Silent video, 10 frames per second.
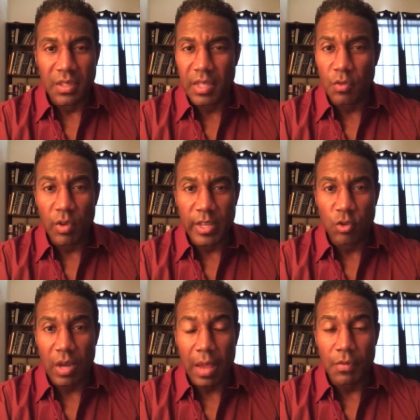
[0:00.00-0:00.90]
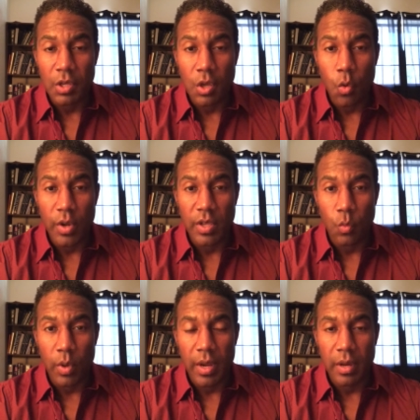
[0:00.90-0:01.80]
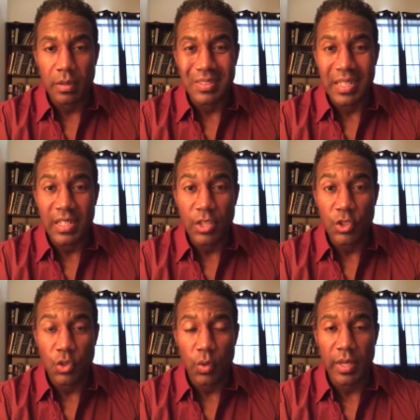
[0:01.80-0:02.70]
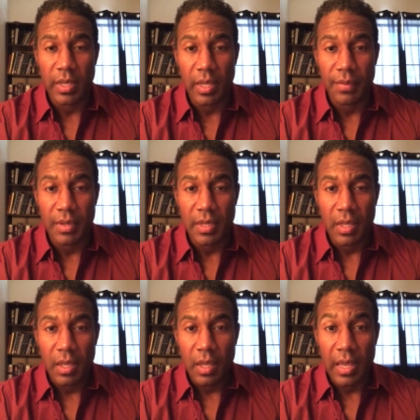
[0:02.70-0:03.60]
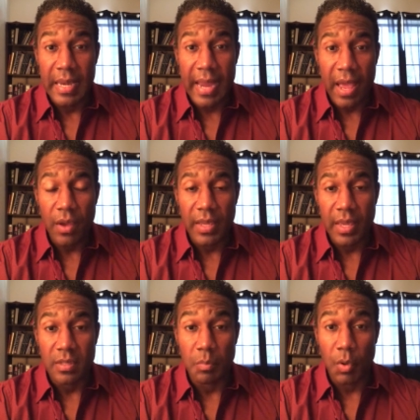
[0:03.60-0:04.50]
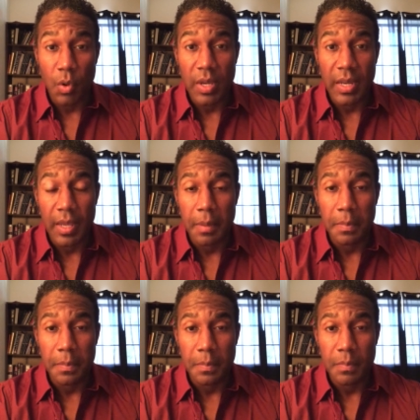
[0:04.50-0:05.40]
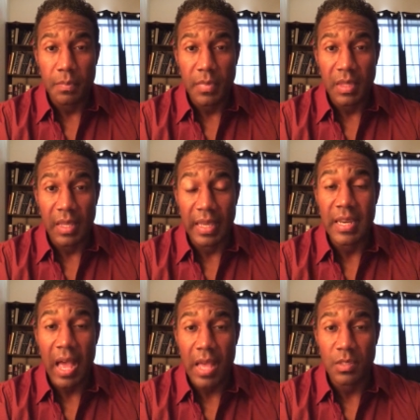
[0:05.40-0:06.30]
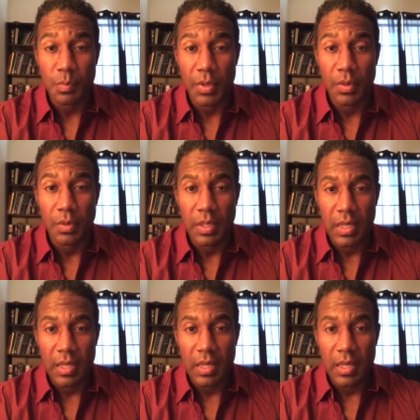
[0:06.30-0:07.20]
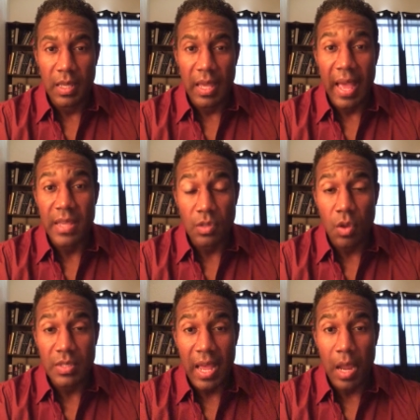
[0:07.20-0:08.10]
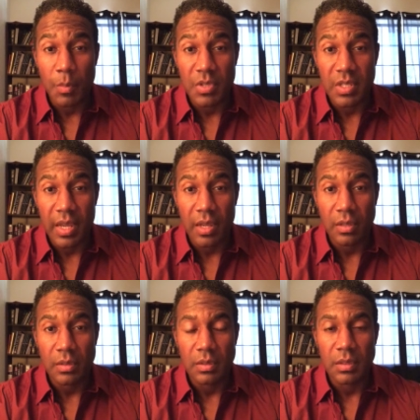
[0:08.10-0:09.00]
didn't really travel or go anywhere, didn't enjoy any of it, and now he has a broken hip, in the hospital, has Alzheimer's now,